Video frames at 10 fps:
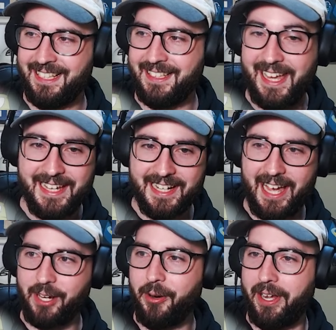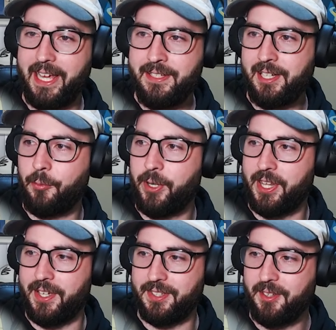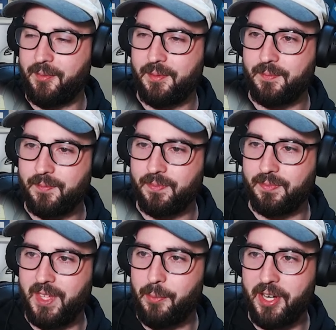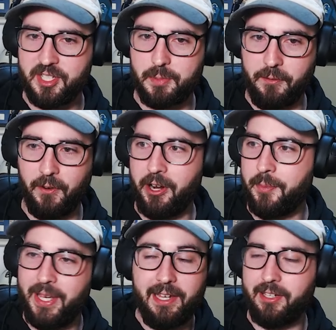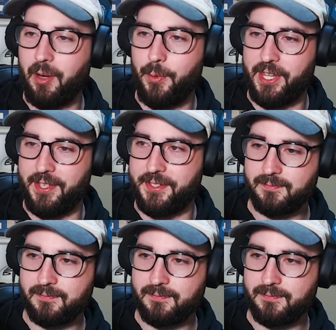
Now he can hang around. He can come with us. He might just be fodder, but he can come with us.